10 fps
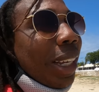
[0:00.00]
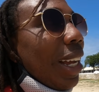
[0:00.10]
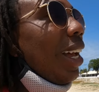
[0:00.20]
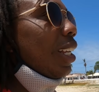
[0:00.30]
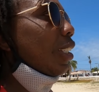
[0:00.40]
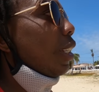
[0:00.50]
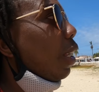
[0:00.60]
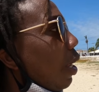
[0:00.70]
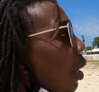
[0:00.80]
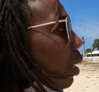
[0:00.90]
because
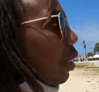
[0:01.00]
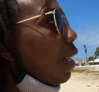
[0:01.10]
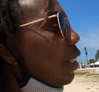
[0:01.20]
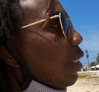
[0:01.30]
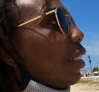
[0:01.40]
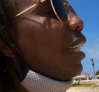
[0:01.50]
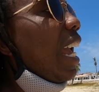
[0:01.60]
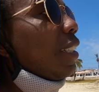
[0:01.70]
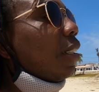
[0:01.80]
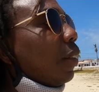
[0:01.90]
this is a
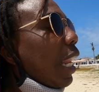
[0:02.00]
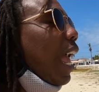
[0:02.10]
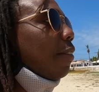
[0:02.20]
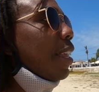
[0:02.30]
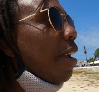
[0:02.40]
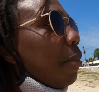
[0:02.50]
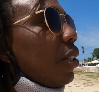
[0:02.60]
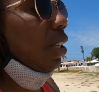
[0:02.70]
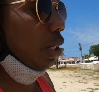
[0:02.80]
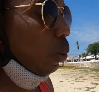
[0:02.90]
chance of a lifetime
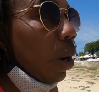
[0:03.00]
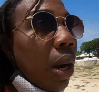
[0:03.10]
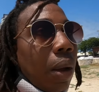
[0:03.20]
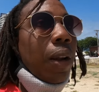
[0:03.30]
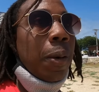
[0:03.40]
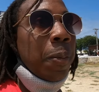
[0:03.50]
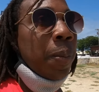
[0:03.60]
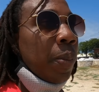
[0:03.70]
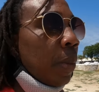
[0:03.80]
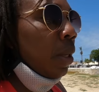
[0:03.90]
to see the world.
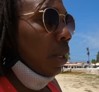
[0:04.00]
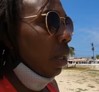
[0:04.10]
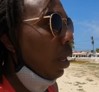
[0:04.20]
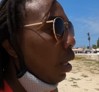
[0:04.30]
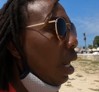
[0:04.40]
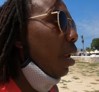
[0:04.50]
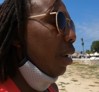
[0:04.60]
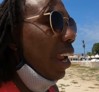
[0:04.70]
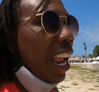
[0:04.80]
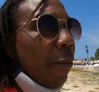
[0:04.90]

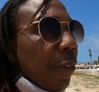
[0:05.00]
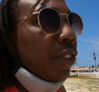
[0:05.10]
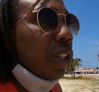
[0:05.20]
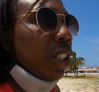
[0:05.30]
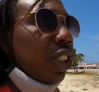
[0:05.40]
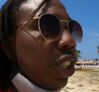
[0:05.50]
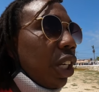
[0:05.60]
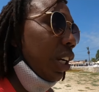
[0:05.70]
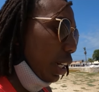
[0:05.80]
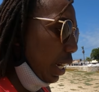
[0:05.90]

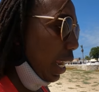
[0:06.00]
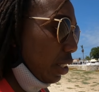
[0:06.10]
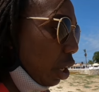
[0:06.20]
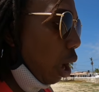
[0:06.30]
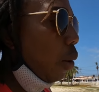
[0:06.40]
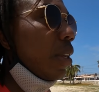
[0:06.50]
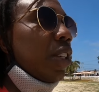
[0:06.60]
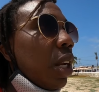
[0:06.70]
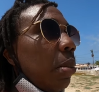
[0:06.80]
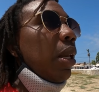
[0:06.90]
Infrastructure is
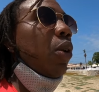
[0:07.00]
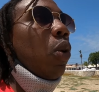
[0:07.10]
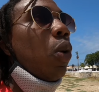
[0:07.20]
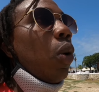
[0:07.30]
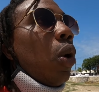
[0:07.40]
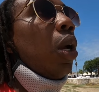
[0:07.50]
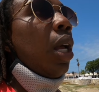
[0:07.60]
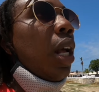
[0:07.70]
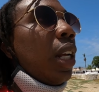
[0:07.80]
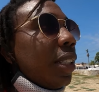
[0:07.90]
always going to be cool.
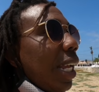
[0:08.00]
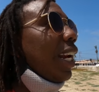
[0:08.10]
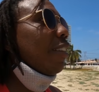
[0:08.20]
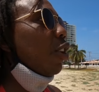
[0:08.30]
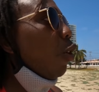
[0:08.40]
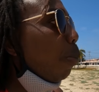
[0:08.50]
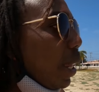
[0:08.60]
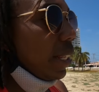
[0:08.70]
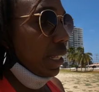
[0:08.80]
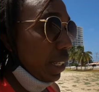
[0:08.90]
Saying that those
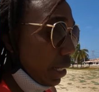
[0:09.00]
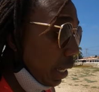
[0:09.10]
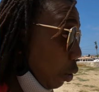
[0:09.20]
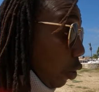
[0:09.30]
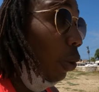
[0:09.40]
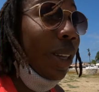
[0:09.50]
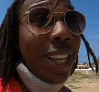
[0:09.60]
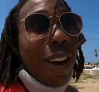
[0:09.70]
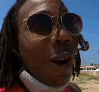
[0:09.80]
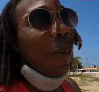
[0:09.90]
places, the
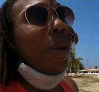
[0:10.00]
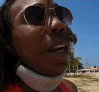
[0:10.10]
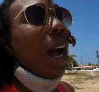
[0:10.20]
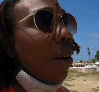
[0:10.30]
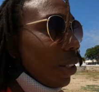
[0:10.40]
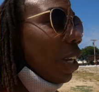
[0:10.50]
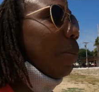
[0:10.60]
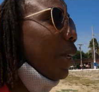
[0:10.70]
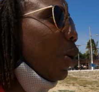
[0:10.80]
ones that are open, always going to